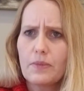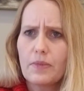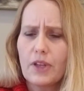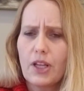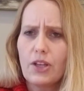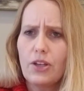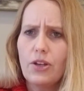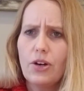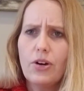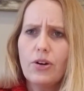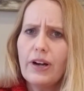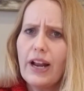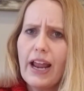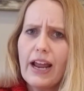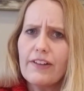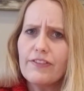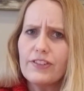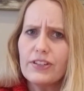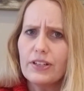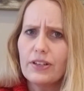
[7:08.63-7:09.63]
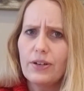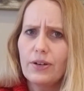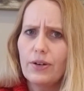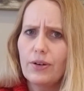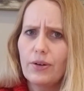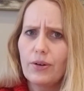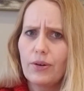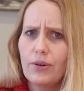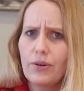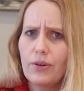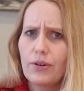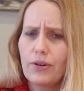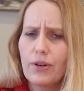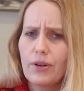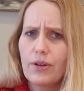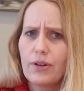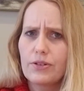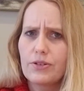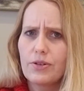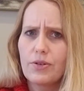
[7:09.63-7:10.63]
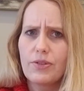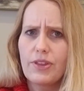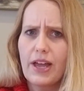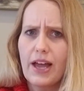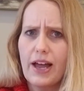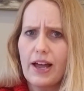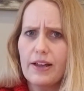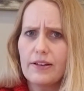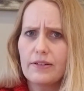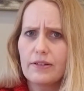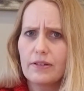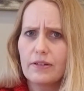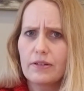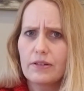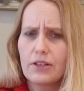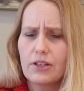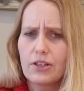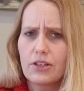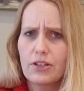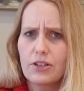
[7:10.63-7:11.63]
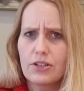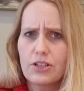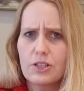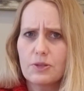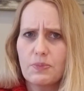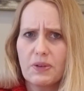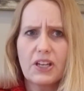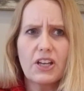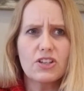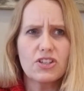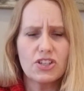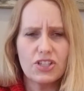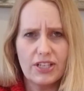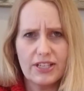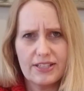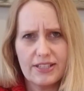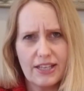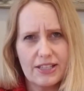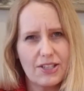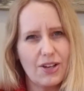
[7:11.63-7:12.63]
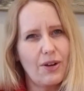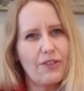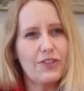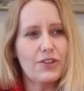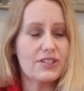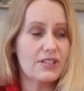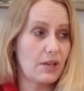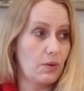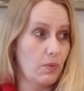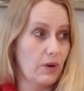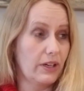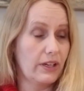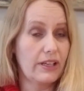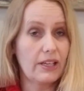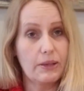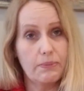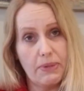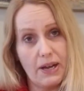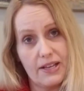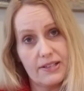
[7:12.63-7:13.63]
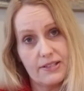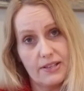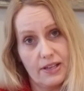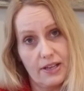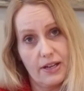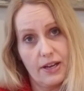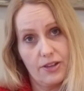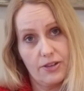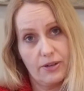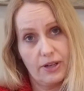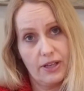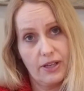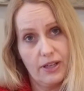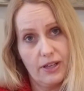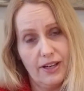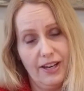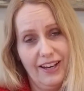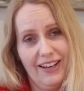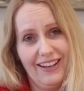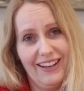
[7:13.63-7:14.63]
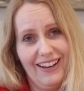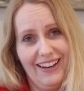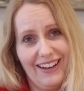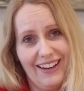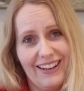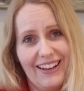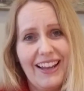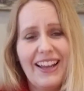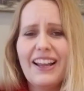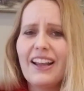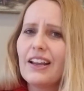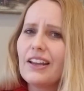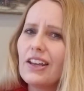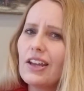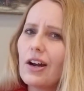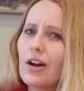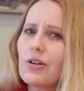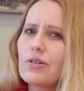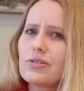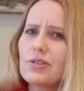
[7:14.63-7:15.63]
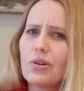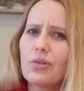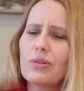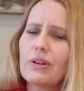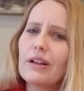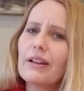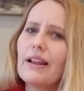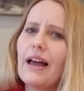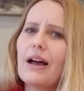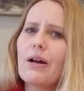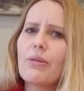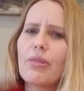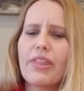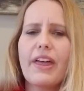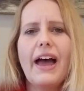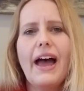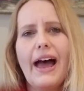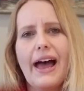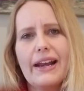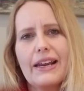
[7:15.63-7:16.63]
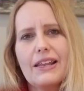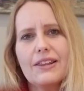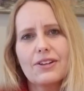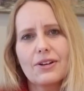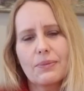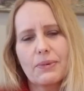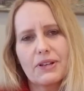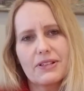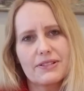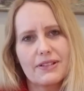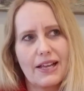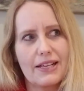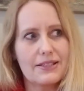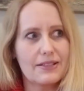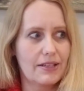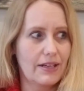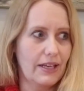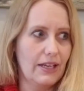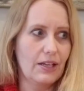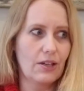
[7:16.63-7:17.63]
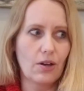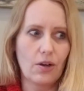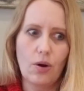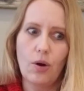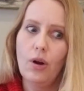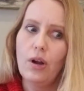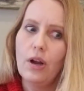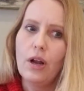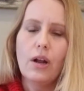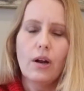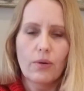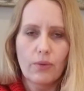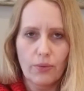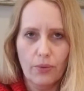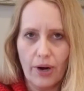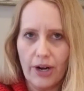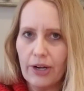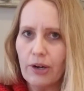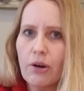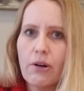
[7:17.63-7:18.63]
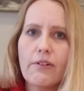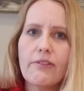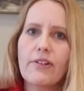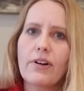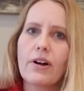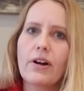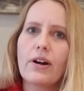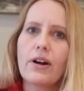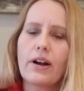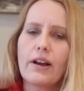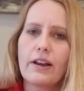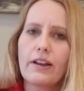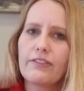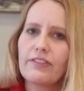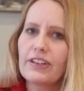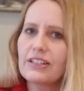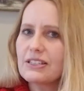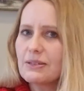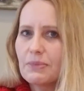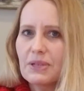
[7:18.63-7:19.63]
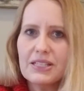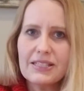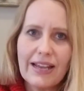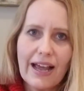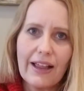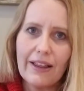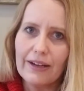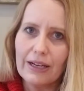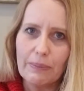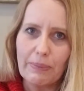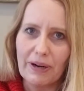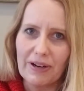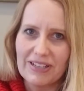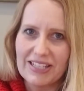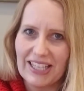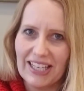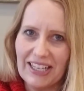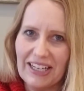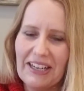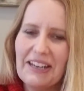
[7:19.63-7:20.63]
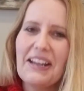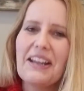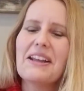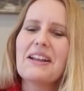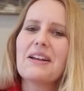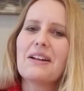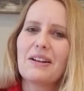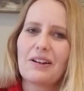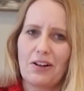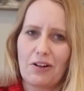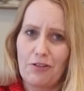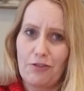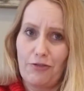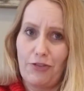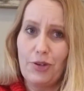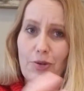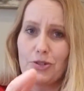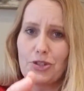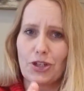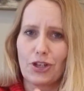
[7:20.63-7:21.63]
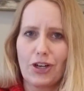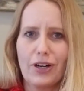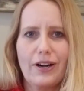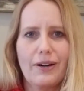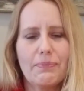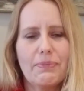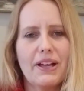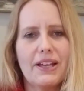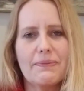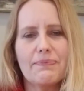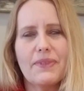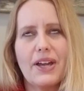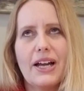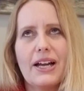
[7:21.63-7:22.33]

you don't have to do that just because she said so. If you see one kid bossing another kid, don't allow that either, because that's an ego running over a victim mentality person or future. But